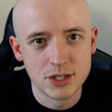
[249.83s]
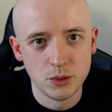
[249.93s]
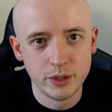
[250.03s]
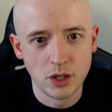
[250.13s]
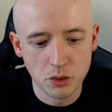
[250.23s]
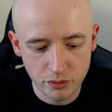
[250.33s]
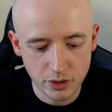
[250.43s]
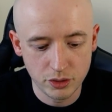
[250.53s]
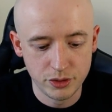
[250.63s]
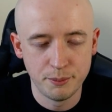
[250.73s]
So the
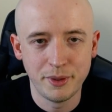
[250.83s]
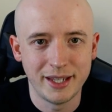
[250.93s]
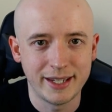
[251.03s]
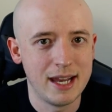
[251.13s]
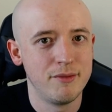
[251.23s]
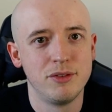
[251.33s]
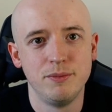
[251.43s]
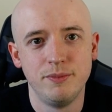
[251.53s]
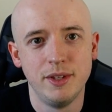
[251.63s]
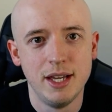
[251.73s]
overall number that came
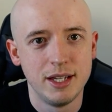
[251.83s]
from,